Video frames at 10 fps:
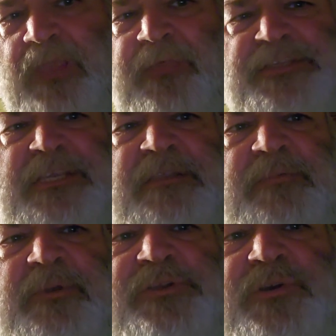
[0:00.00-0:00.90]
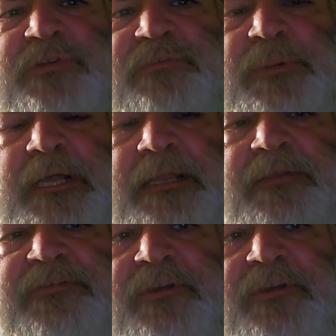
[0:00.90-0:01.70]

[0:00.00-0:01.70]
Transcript: They seem to be in short supply in this